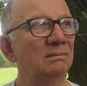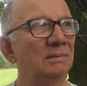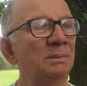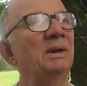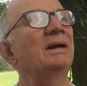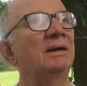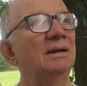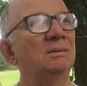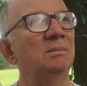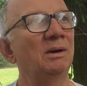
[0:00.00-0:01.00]
I mean, I can
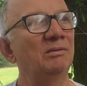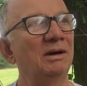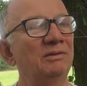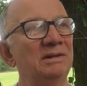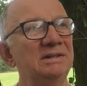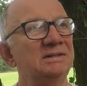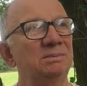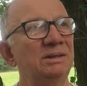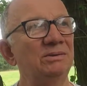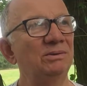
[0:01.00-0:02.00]
get my wife
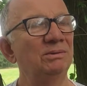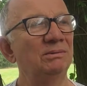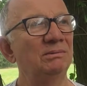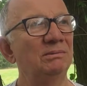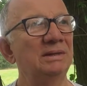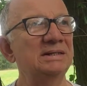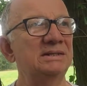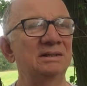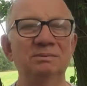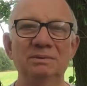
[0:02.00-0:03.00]
Elizabeth to,
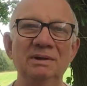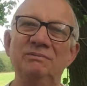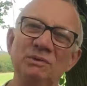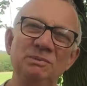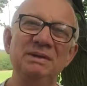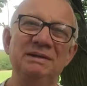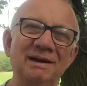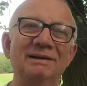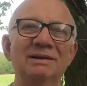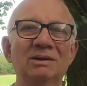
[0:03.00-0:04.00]
that's it, come with me
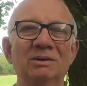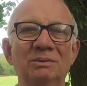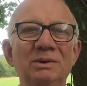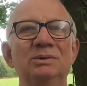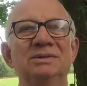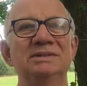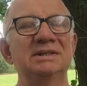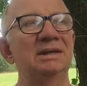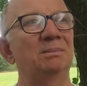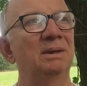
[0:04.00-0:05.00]
9 o'clock, we go to
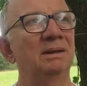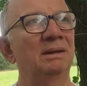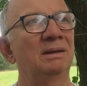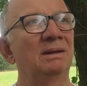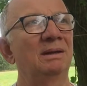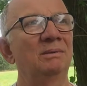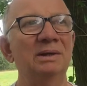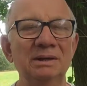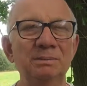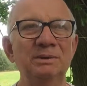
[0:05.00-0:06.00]
sleep. We
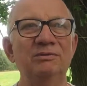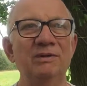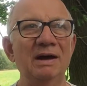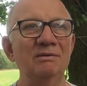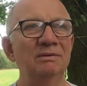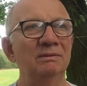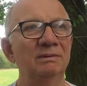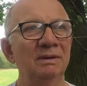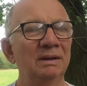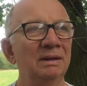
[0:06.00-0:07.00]
get up at 5,
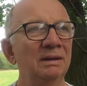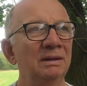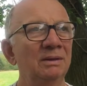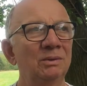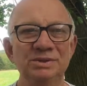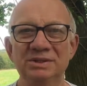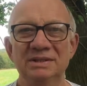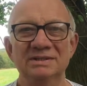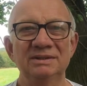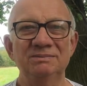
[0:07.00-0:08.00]
or she
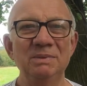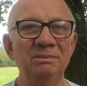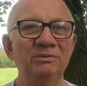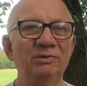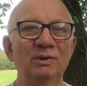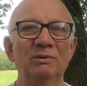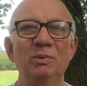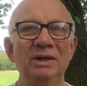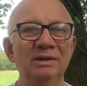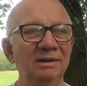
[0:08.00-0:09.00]
does it maybe for a
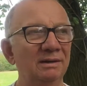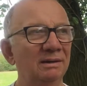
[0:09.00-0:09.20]
week,